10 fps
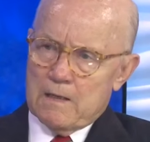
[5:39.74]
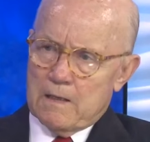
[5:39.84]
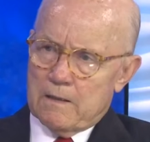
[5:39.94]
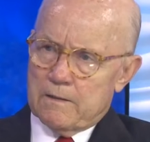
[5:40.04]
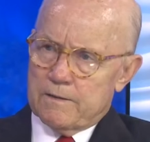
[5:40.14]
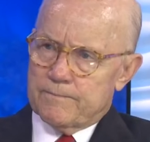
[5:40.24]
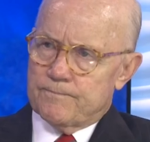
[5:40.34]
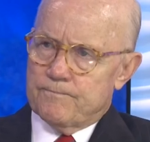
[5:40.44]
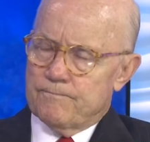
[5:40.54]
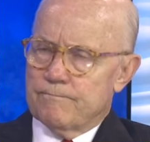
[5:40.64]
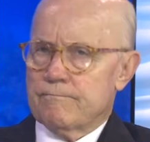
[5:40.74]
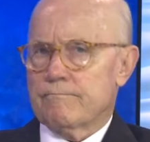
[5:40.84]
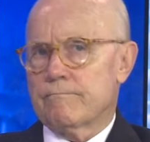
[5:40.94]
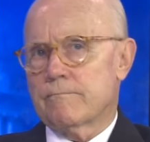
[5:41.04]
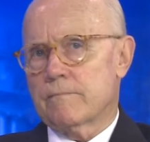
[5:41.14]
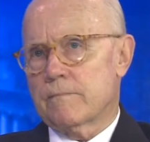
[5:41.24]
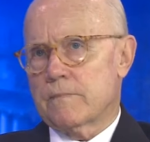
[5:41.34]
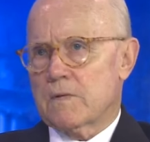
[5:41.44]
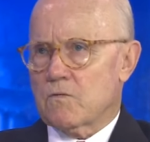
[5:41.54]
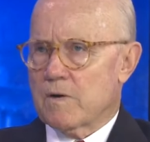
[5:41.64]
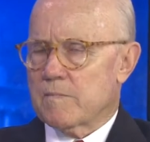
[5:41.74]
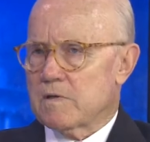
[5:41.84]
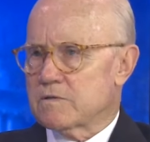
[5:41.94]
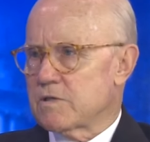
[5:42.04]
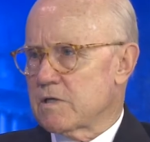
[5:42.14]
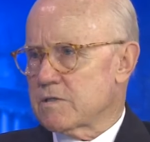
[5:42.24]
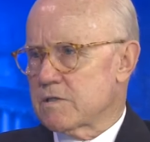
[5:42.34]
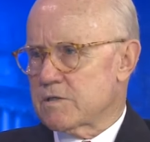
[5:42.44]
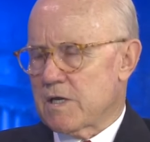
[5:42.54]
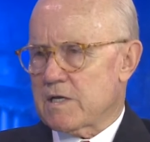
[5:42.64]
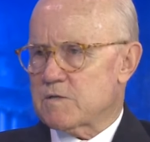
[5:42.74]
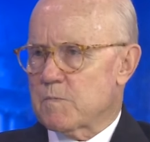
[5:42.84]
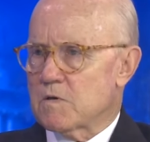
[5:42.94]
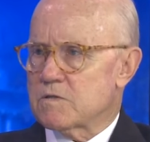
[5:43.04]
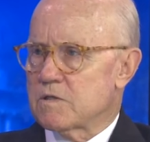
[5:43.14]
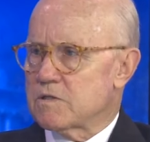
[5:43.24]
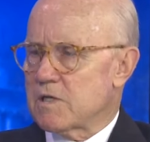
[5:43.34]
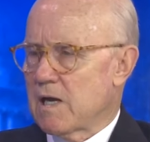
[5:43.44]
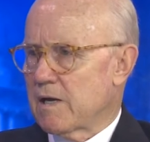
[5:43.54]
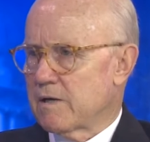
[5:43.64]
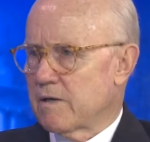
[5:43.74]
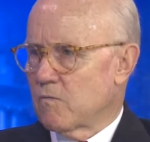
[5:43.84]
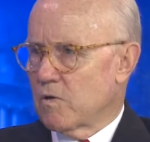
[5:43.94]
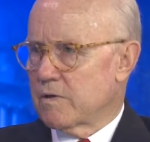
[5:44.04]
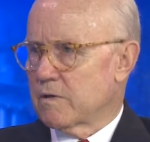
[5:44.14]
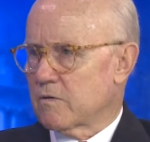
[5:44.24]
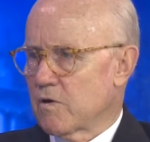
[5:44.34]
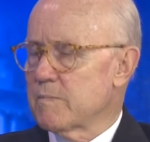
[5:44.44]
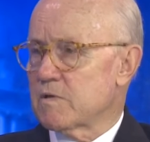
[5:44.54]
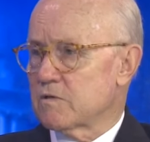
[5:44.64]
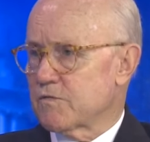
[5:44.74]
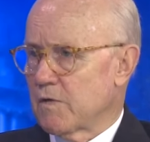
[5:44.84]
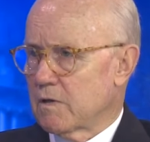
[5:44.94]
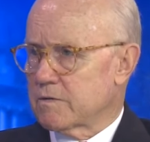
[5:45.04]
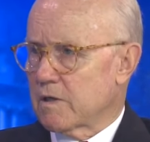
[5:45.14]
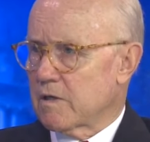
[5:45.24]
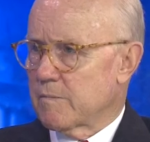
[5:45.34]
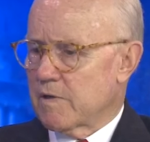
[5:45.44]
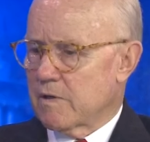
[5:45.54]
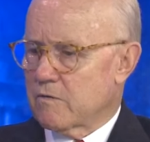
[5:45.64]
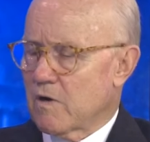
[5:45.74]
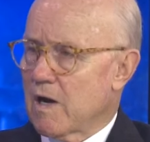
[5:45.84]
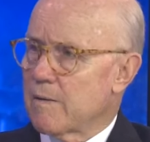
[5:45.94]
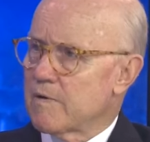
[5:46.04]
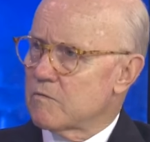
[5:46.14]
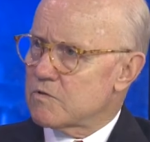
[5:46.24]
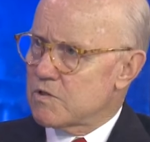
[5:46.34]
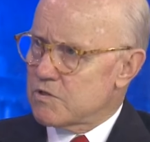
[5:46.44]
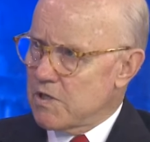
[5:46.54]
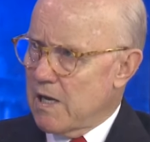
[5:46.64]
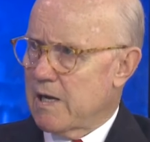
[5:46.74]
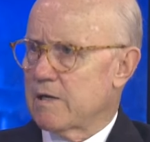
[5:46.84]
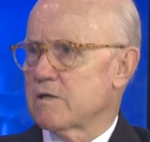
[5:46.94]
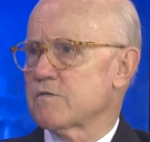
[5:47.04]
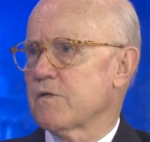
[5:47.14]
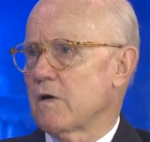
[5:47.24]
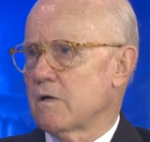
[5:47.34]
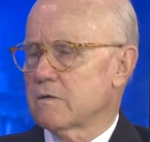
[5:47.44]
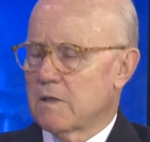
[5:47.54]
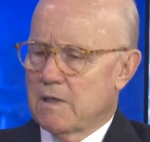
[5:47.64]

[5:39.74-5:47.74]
our criminal justice experts decided it wasn't the criminal's fault they committed crime, it was society's fault,